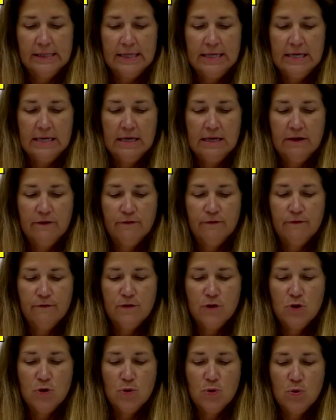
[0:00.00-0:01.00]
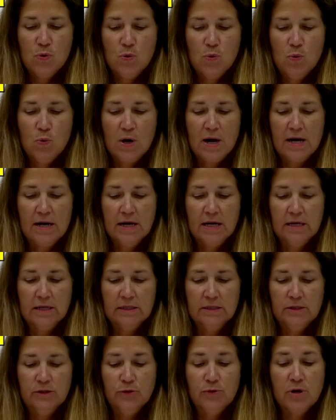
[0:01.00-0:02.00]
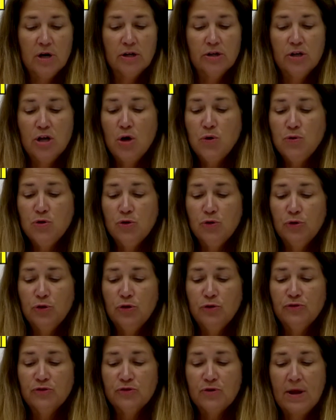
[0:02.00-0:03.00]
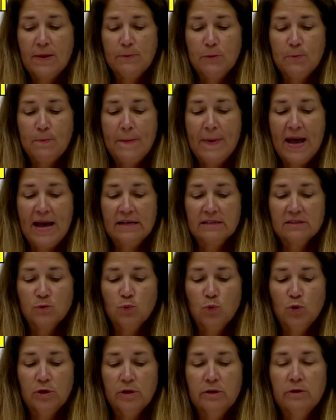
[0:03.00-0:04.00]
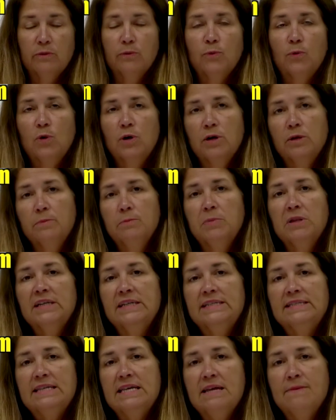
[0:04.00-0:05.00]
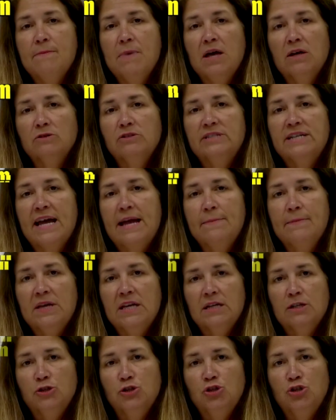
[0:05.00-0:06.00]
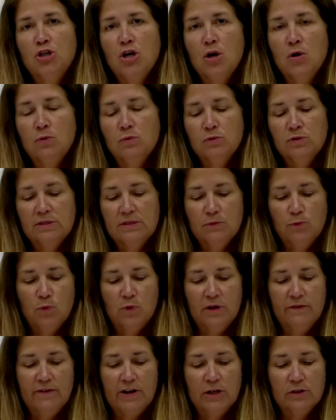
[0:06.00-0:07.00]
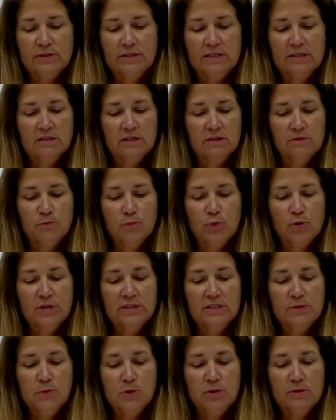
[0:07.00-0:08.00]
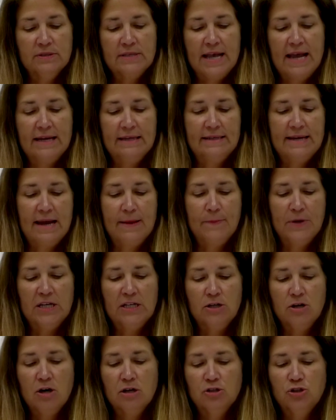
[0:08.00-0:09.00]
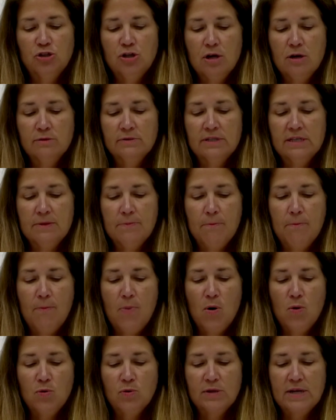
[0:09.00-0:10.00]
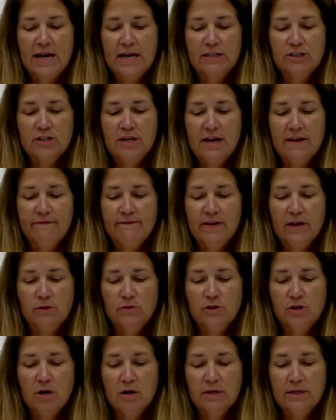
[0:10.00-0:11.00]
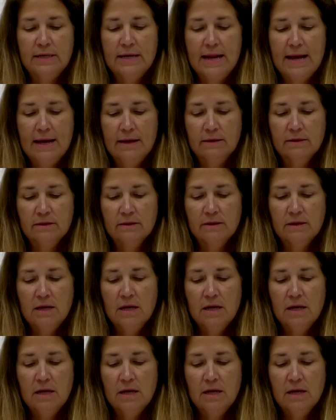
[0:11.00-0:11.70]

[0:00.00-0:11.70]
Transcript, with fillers: If you uh, do not know your username or password, please email Damian Jones, one of our assistant principals, at damian.jones at polk-fl.net.